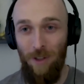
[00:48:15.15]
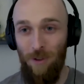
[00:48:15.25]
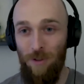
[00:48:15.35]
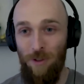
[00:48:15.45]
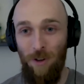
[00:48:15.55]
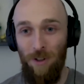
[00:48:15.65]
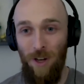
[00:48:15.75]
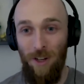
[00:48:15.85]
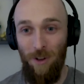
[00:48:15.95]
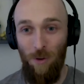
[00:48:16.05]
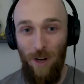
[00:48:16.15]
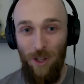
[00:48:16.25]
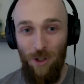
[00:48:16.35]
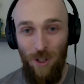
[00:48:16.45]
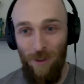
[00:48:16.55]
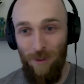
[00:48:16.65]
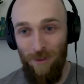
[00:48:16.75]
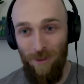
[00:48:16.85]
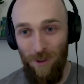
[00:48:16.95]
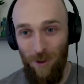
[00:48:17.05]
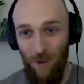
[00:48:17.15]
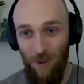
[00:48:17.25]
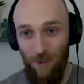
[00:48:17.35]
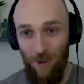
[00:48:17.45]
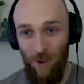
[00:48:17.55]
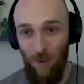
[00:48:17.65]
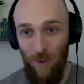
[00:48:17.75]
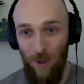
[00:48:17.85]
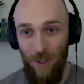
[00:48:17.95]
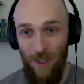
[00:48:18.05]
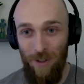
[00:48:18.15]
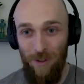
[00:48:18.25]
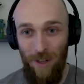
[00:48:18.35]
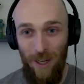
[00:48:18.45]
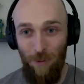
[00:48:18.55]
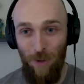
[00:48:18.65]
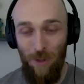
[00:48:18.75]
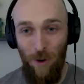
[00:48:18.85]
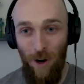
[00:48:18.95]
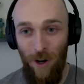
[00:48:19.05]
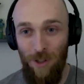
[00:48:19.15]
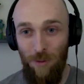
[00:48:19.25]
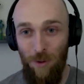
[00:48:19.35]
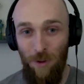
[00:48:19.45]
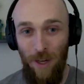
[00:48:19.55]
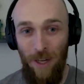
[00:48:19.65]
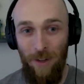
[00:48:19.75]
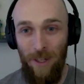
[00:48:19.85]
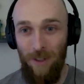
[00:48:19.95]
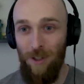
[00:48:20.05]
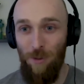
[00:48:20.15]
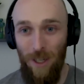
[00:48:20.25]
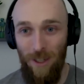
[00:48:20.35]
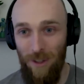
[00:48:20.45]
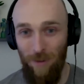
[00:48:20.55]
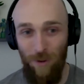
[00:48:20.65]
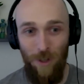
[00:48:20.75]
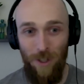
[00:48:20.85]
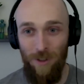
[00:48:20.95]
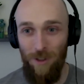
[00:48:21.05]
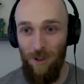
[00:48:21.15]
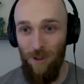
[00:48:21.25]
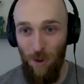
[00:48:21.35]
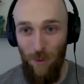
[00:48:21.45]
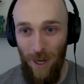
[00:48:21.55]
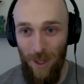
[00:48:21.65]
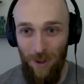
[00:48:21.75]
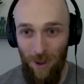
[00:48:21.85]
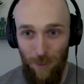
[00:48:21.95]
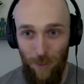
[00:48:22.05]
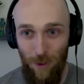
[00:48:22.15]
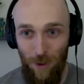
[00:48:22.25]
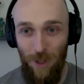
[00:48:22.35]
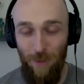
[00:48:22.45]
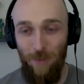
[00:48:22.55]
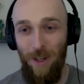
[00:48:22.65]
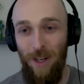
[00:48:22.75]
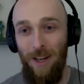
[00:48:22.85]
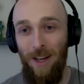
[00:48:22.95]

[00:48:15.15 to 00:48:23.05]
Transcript: you start to kind of question your your abilities and what's possible and like did you make even the right decision to go back into entrepreneurship